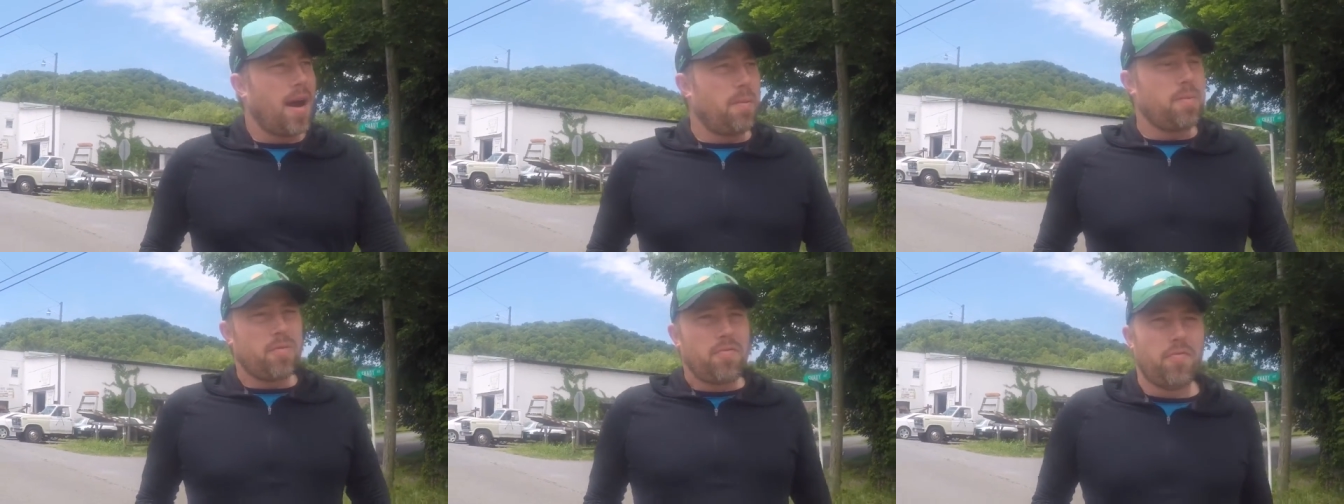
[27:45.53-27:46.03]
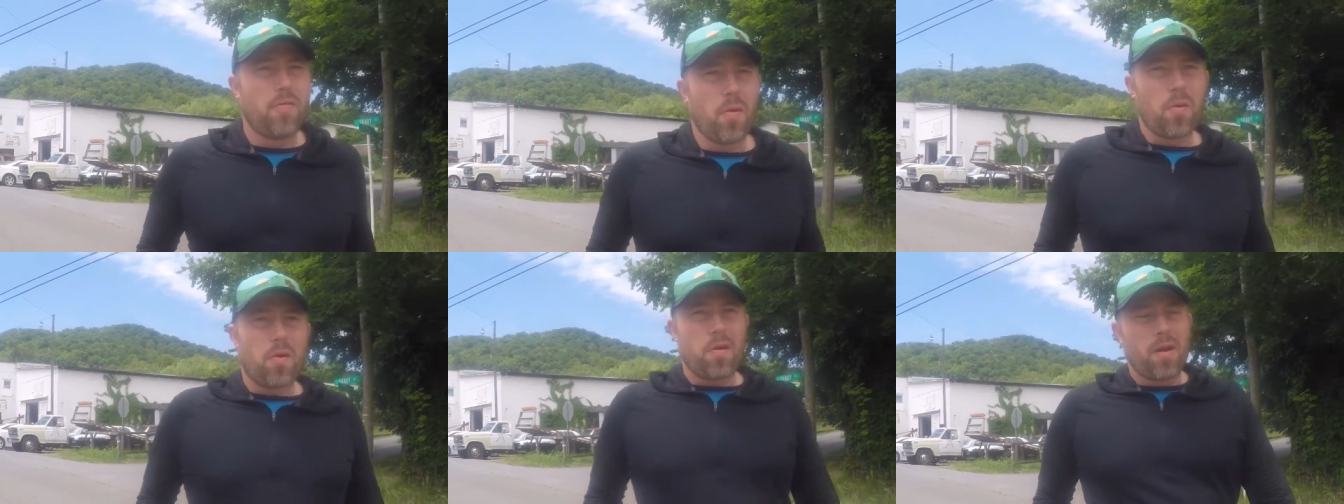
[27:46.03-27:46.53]

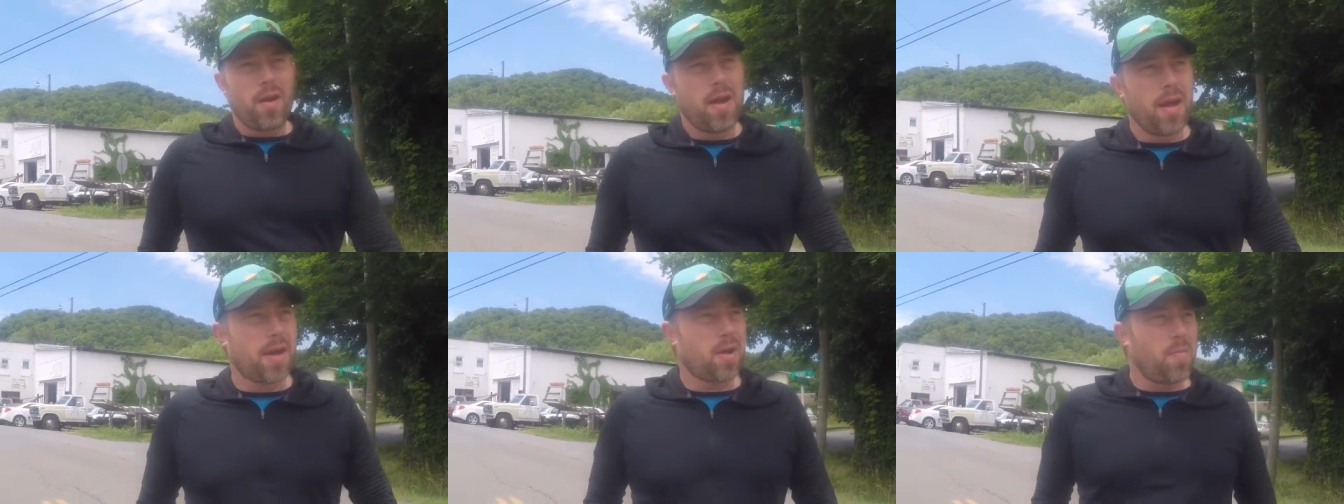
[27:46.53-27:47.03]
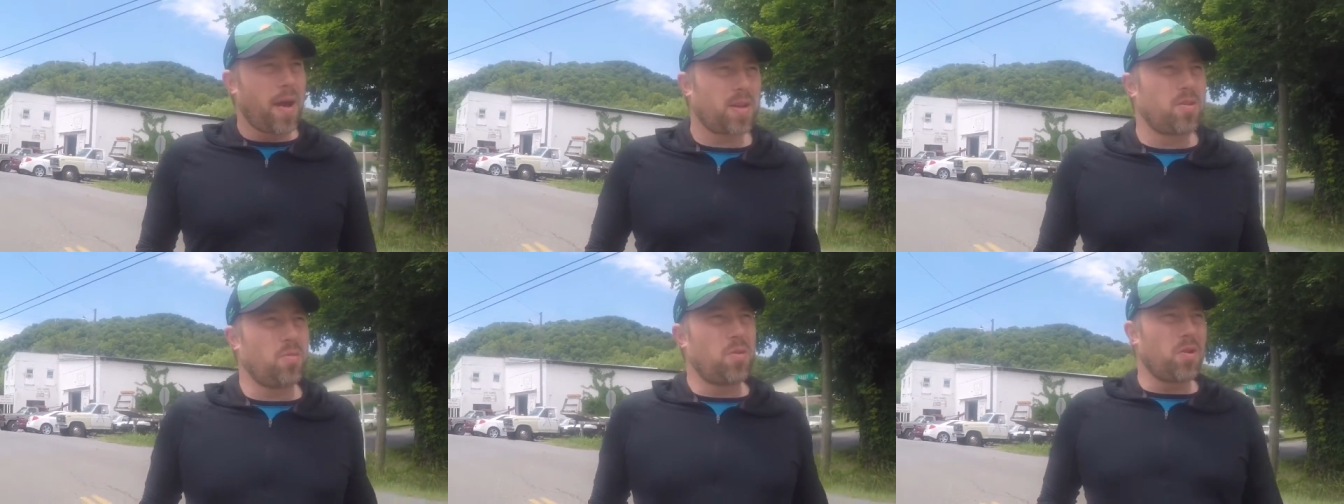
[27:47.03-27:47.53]
before I go back
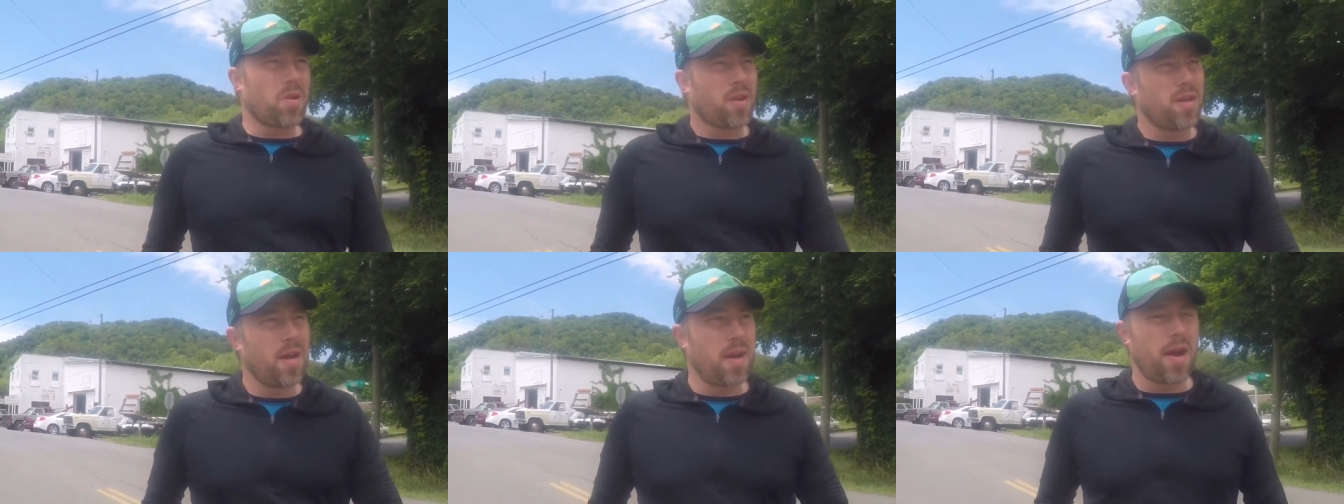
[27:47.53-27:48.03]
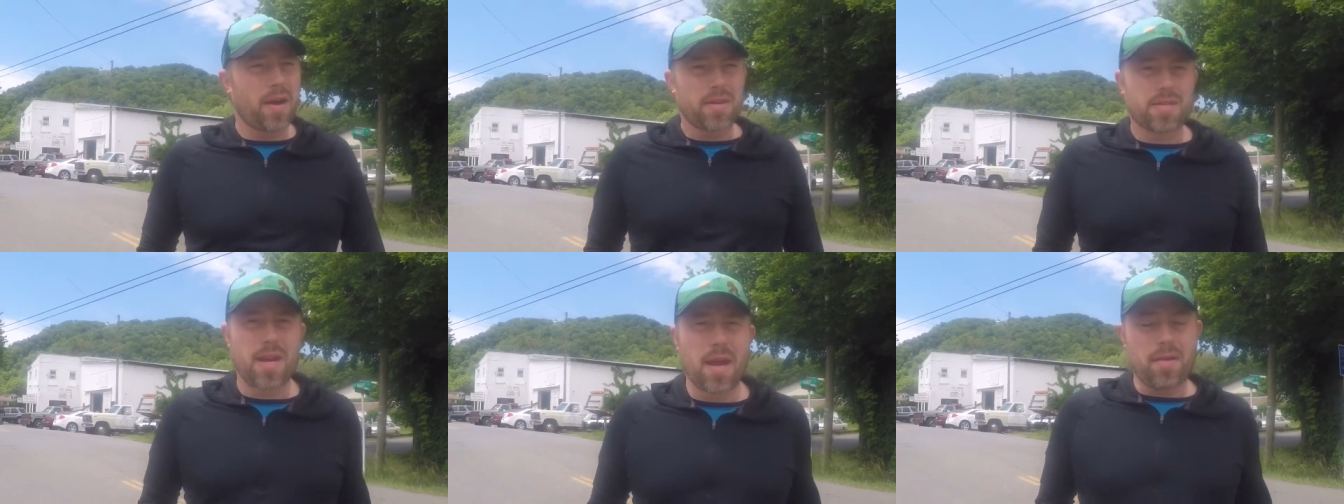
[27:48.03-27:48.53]
to work on
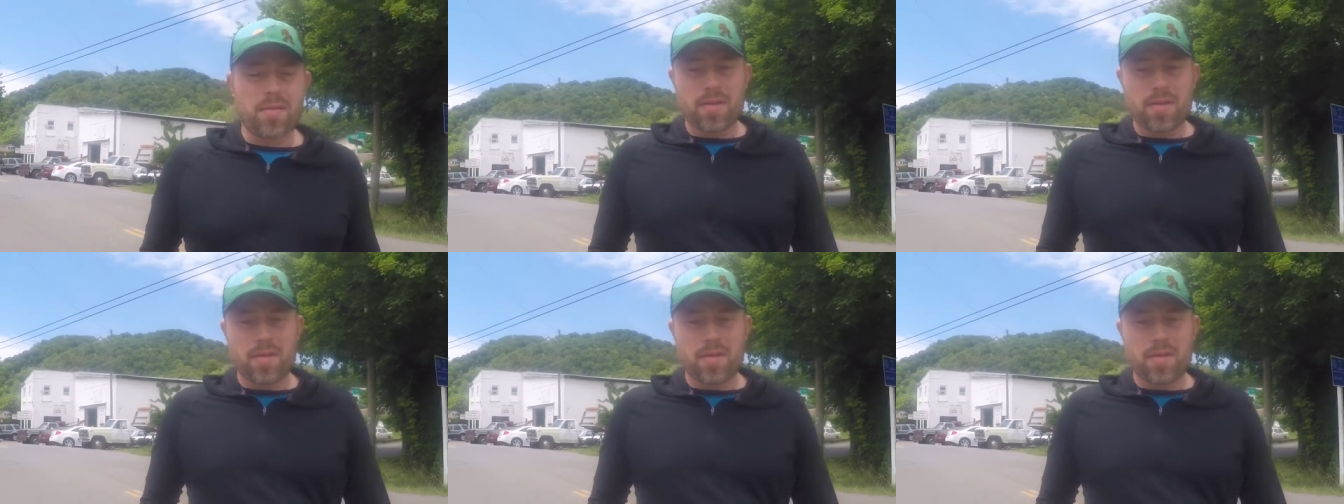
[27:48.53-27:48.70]
August 8th.